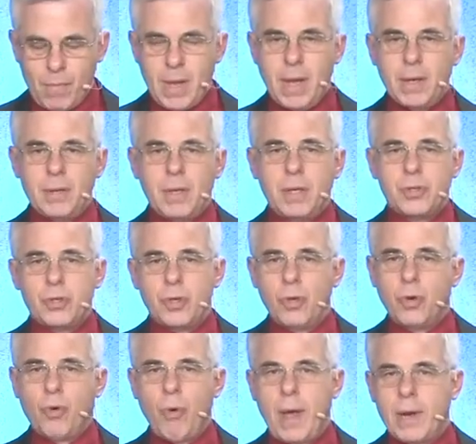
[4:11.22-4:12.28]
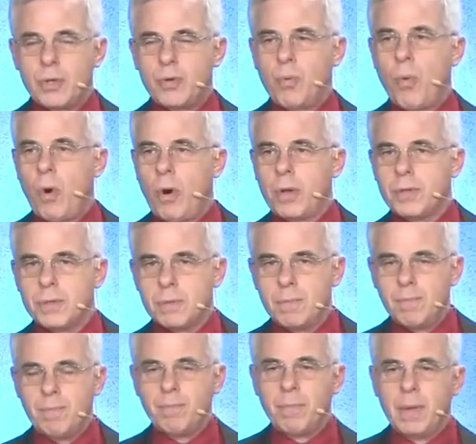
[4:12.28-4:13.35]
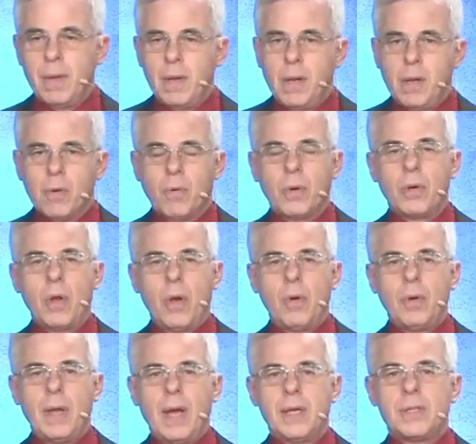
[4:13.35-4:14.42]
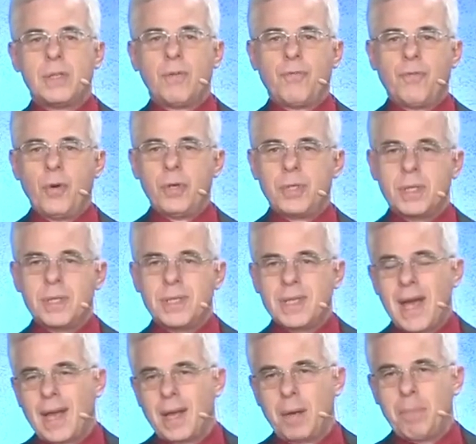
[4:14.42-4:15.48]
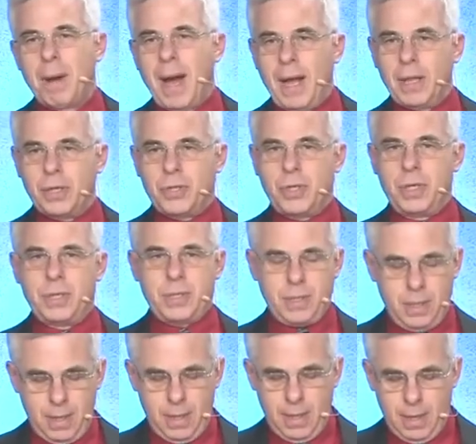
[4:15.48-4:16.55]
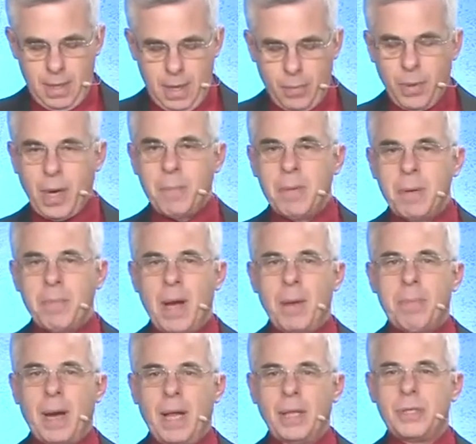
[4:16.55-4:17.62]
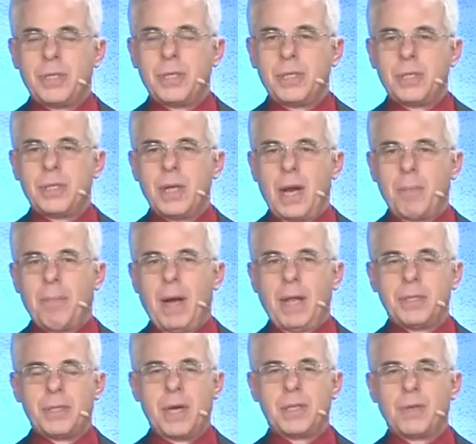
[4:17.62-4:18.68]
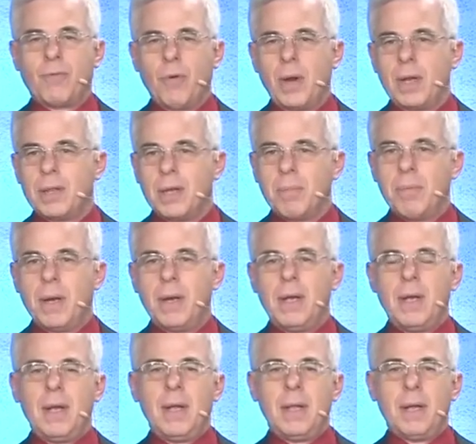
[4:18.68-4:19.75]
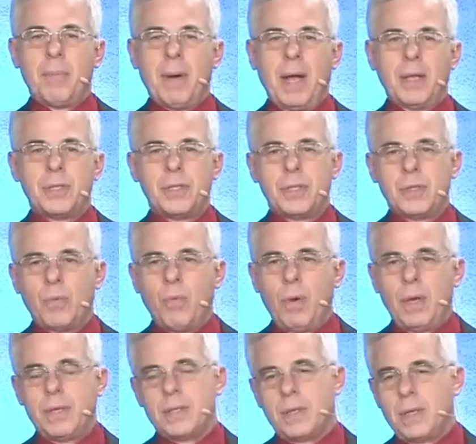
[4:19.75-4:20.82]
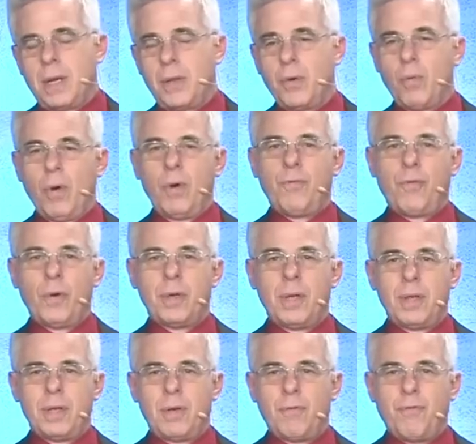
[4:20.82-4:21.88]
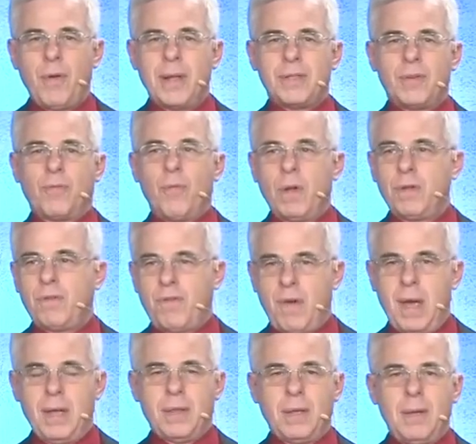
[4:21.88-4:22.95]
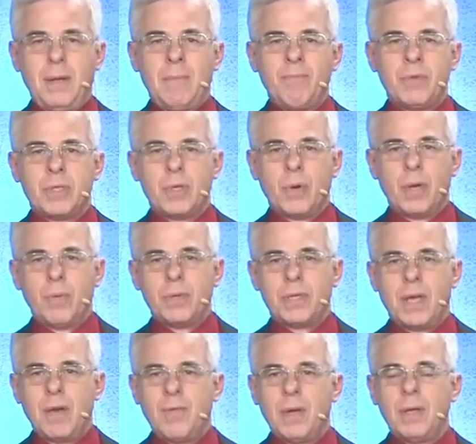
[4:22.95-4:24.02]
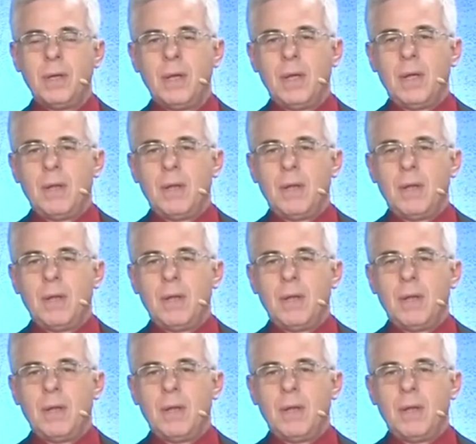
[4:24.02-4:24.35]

and his two greatest works were known as the first and second apologies. And what I mean by apologies, he's not apologizing for anything, but apologies is another word for the defense of one's faith. So he was giving